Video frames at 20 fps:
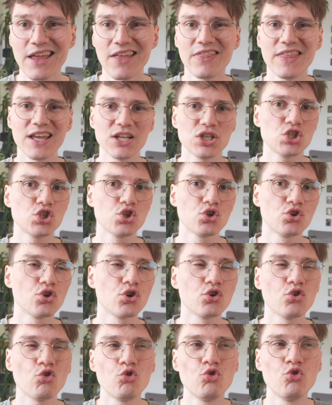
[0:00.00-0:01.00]
That should
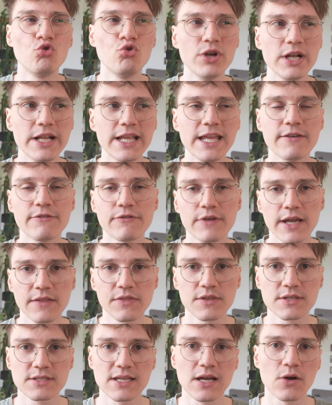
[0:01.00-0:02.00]
not really
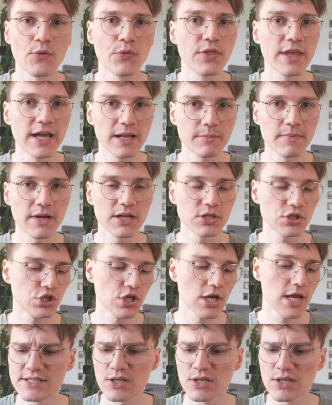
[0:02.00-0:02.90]
affect the sound that much.